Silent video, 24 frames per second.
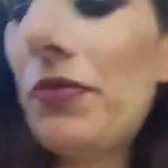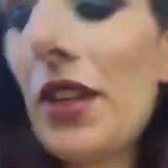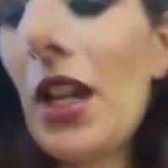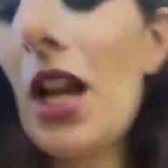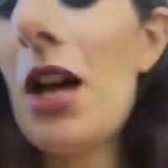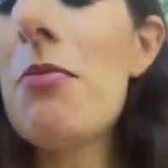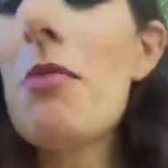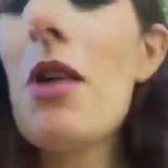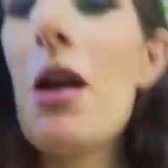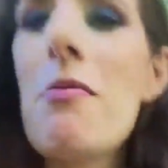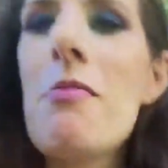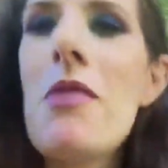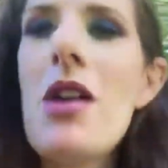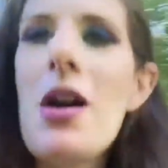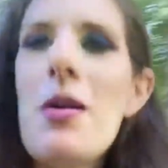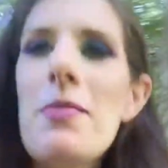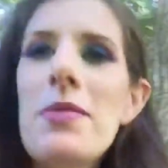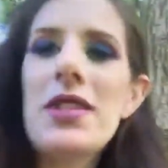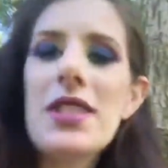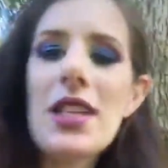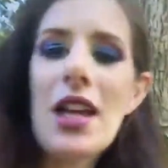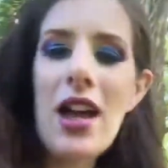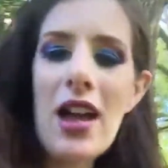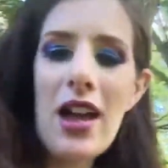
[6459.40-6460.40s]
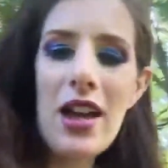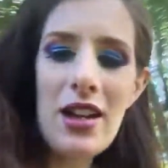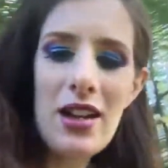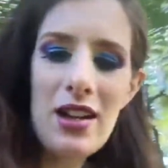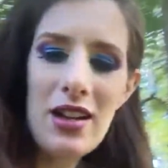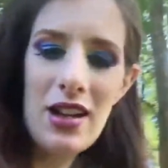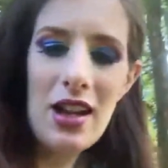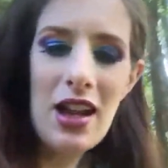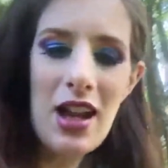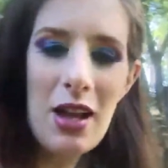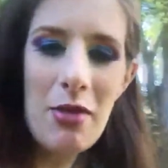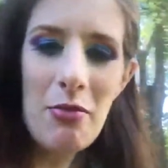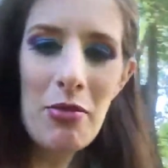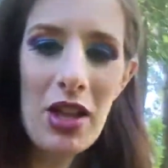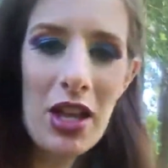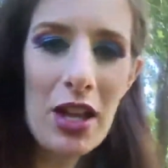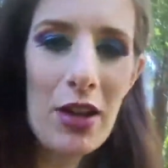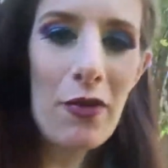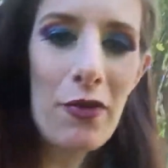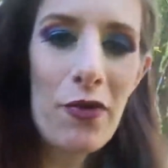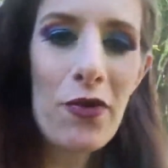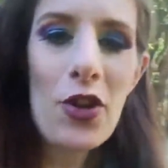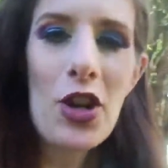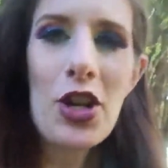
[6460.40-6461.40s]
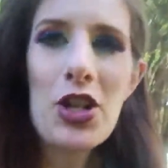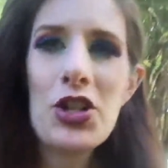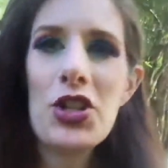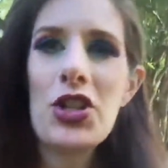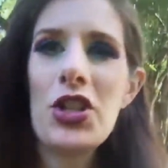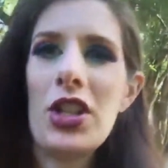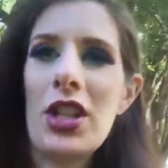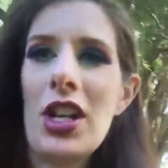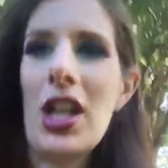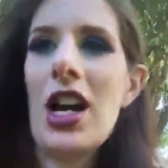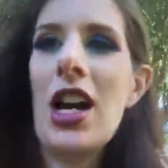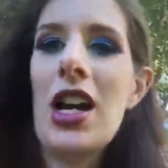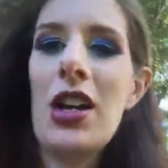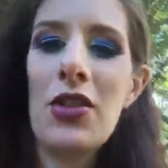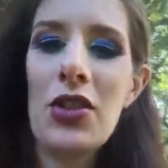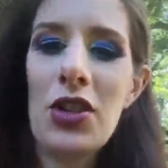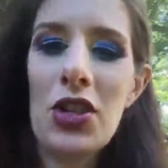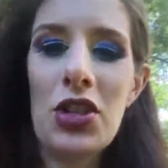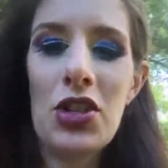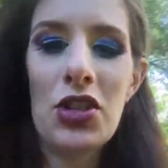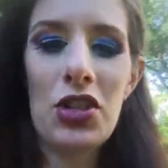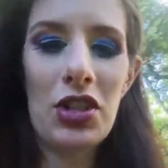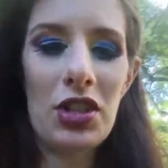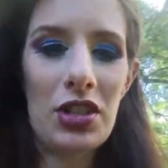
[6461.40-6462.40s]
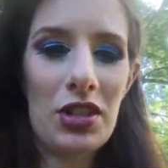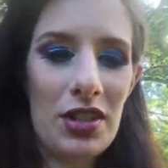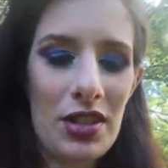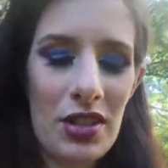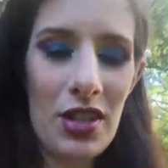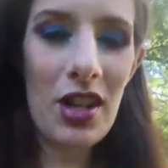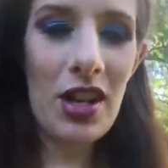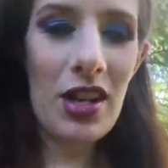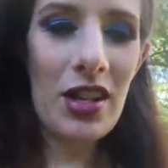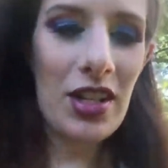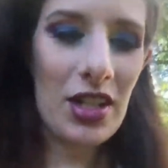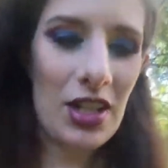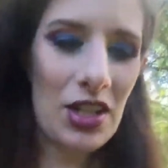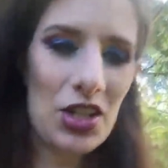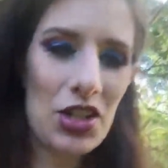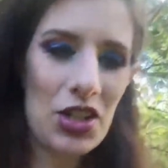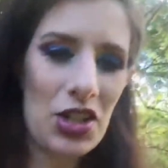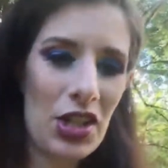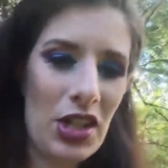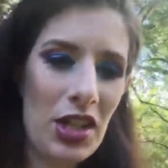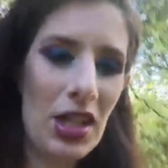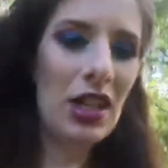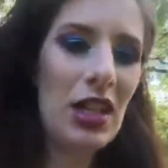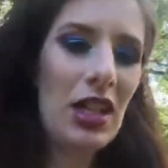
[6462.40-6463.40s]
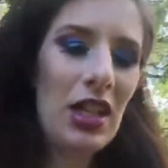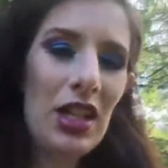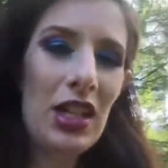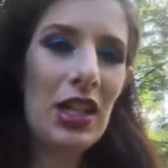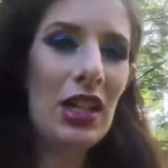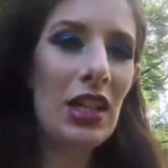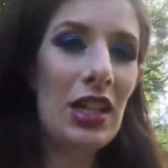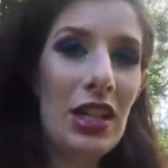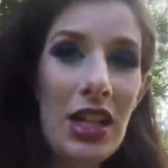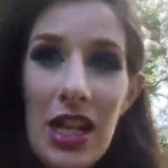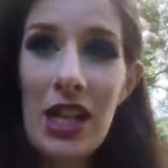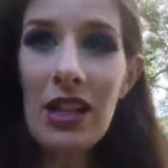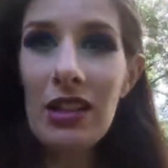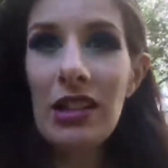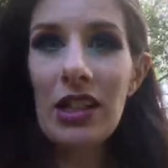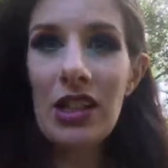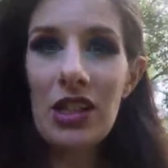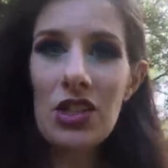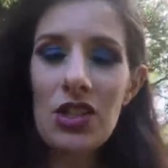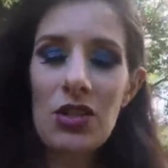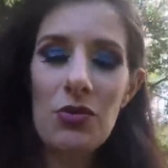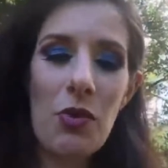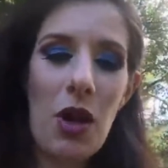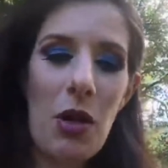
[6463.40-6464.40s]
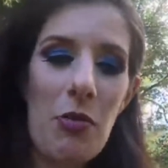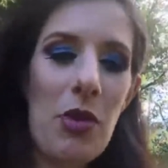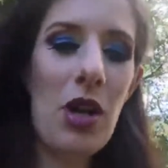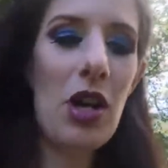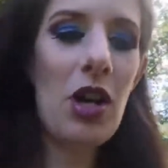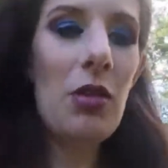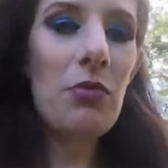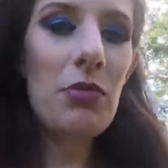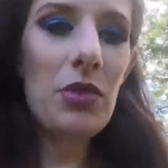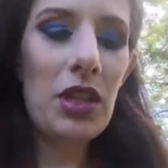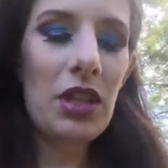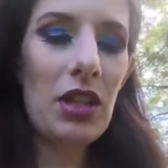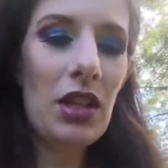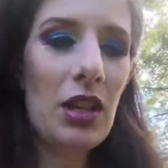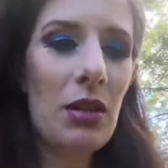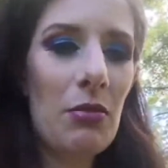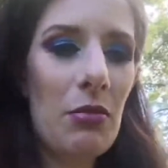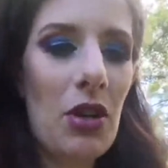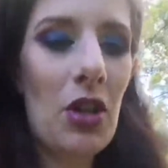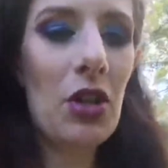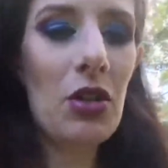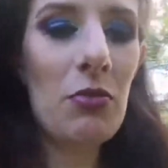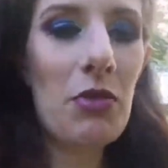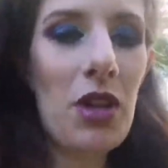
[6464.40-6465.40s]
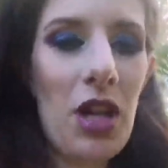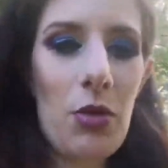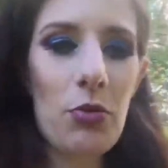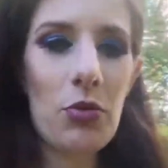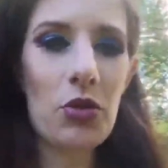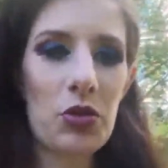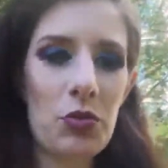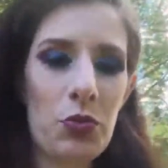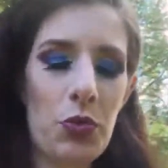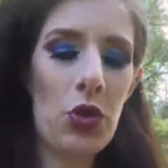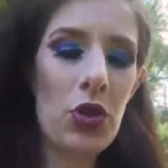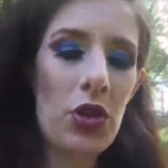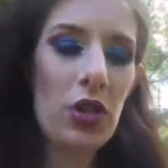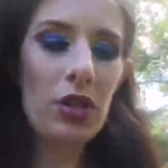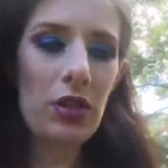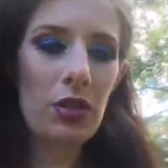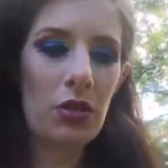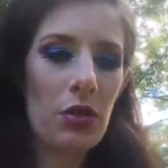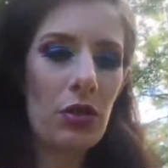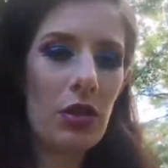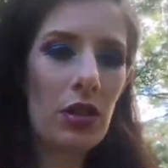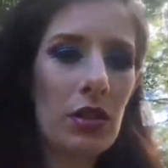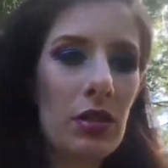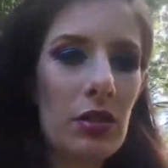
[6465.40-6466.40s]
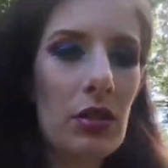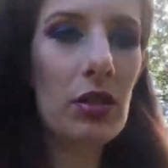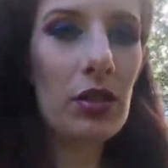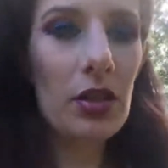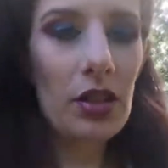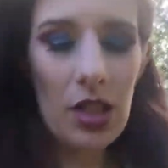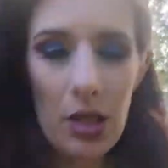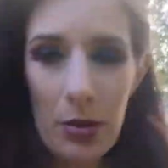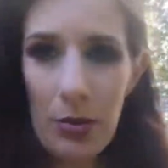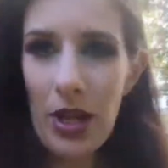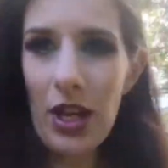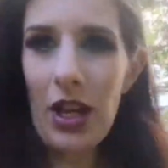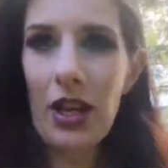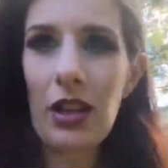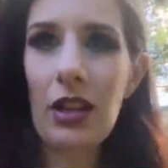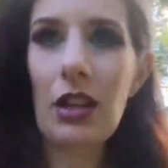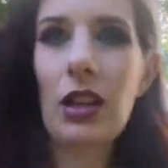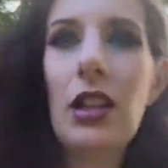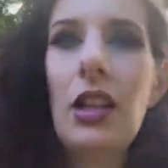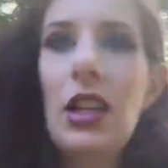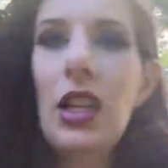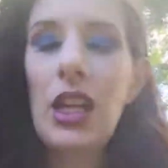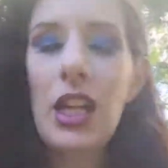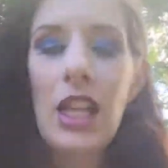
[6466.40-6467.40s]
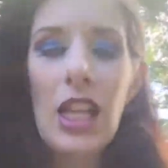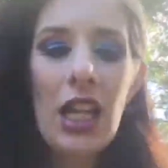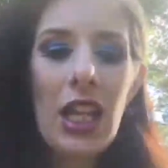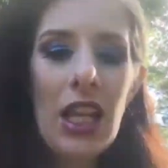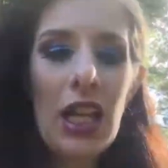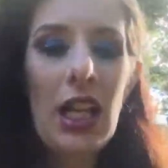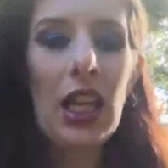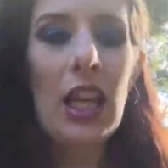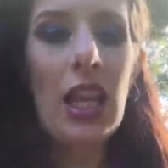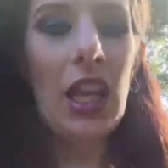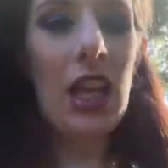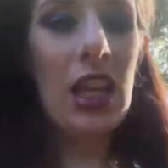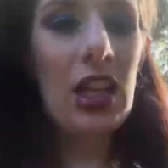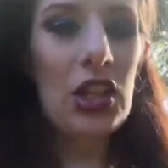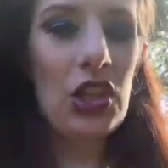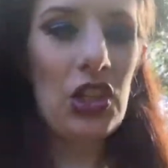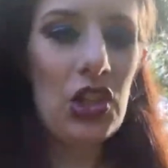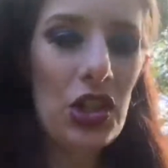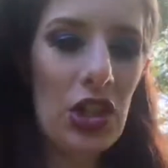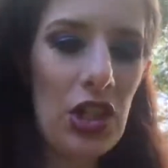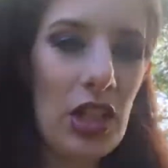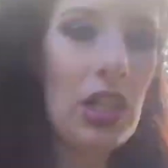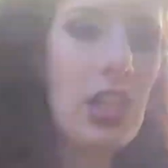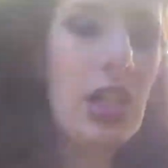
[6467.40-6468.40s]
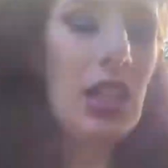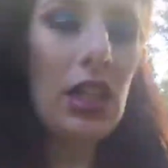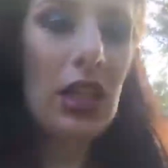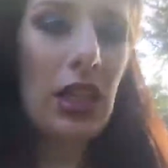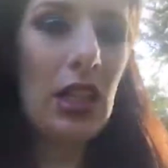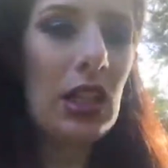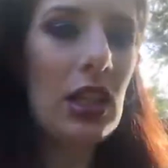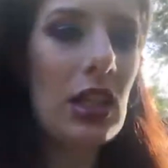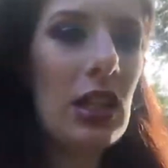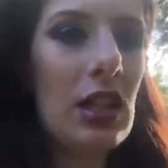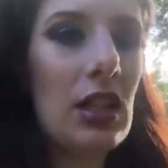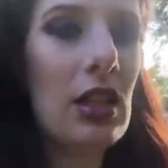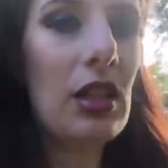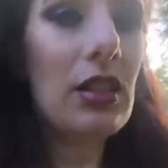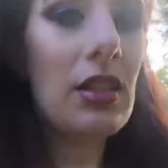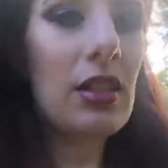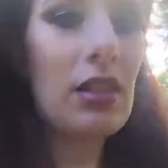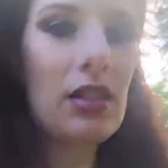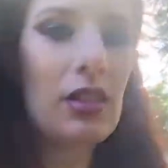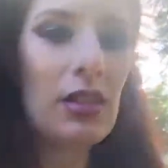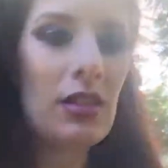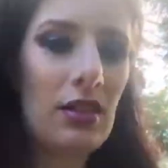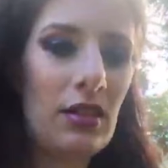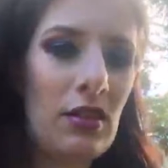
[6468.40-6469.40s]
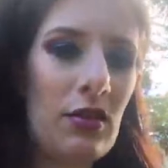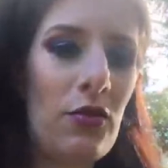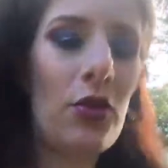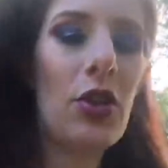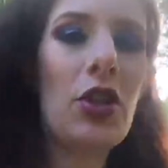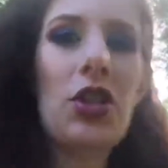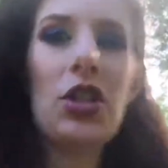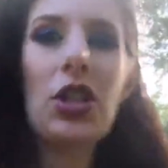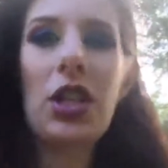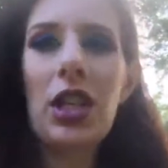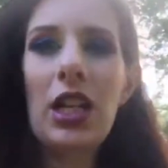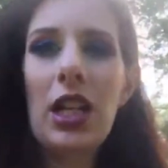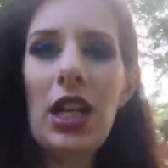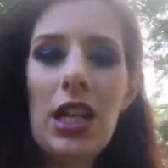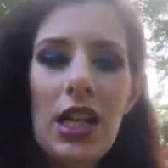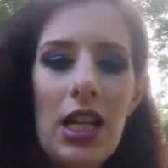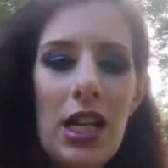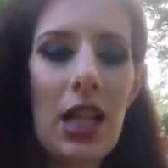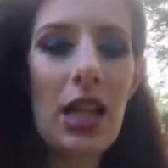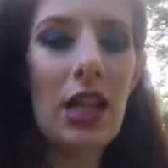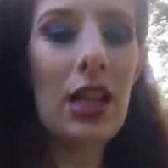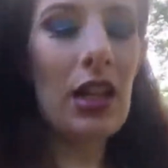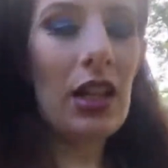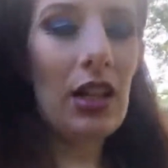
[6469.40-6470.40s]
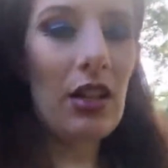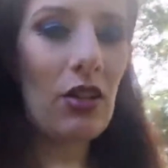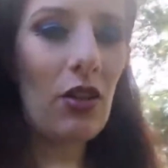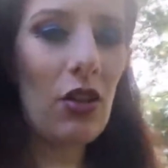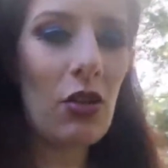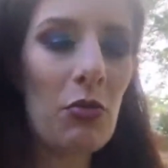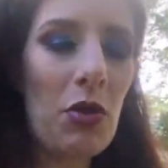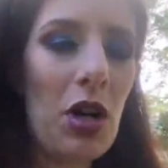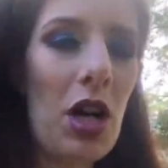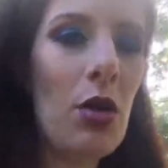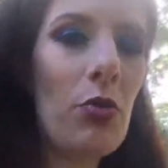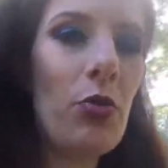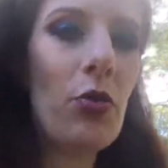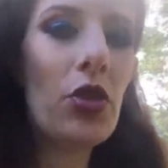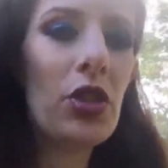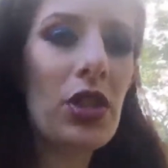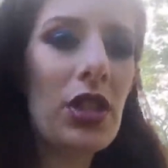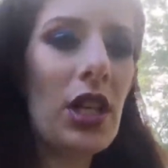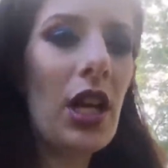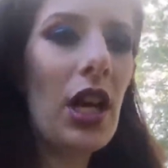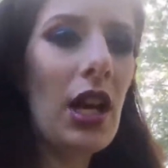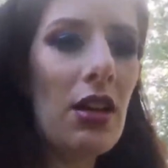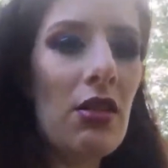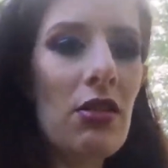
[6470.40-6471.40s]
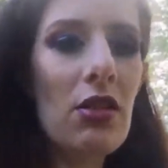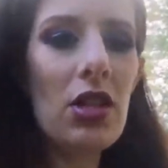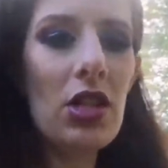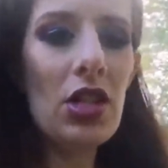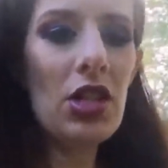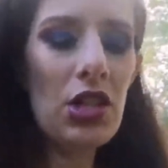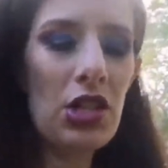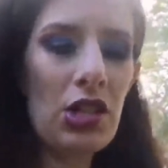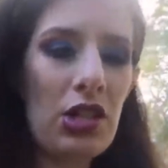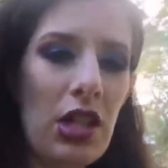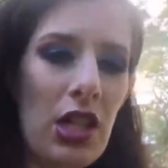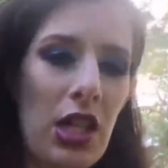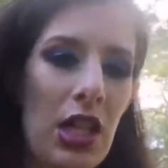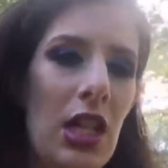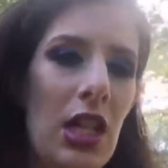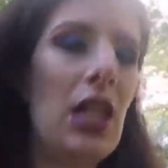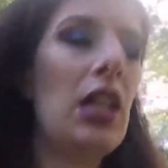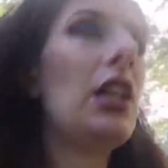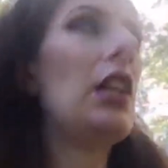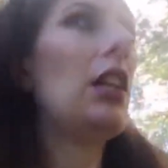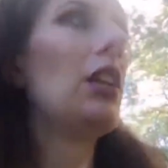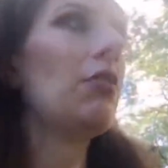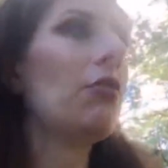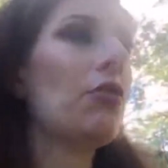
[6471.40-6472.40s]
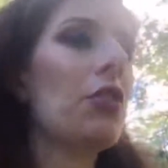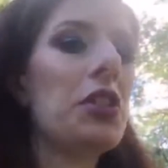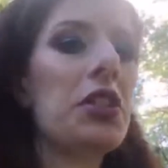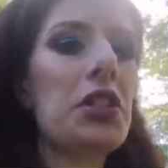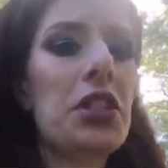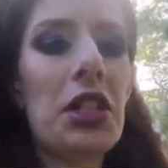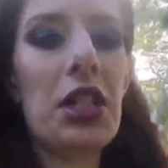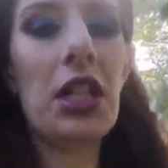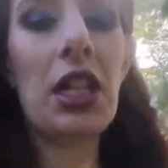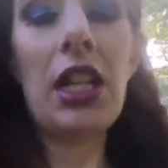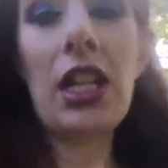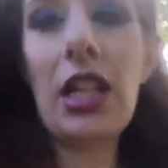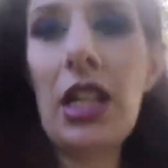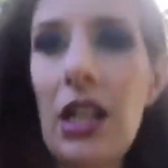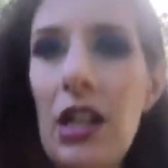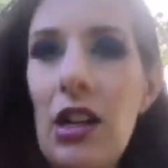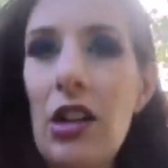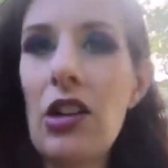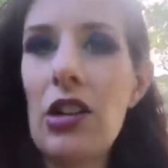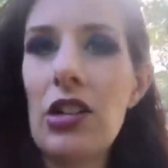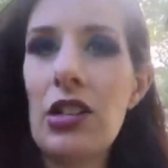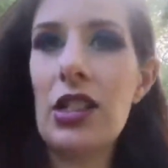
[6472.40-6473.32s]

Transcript: on my mom's side, I'm French and Irish and Scottish and English. My mom, her mom was born in Quebec, and she is French Canadian. Her mom was Irish and French Canadian.